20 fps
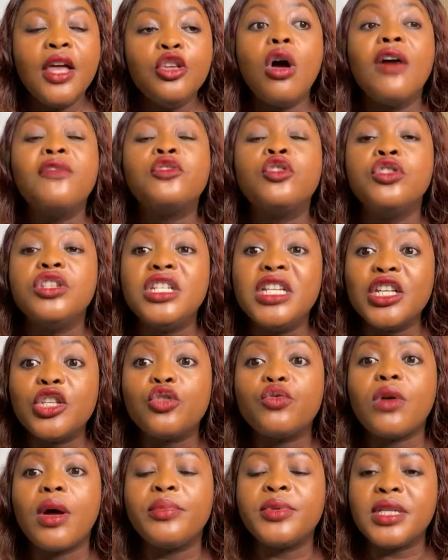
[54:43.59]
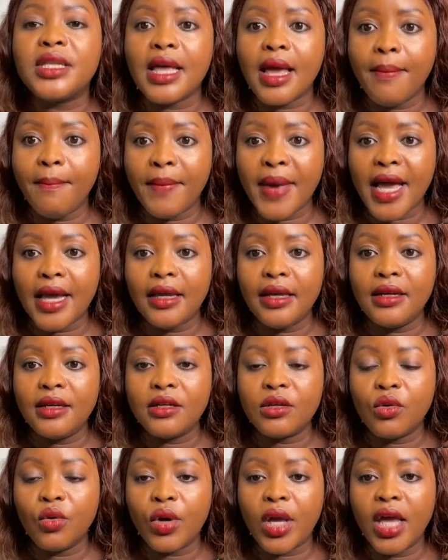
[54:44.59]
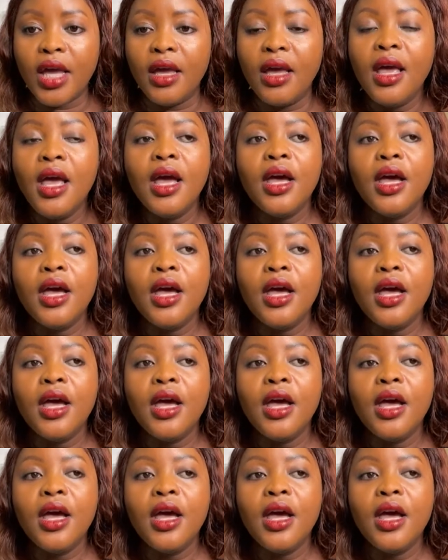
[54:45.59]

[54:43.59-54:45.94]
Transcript: You have to disrupt their mind, okay?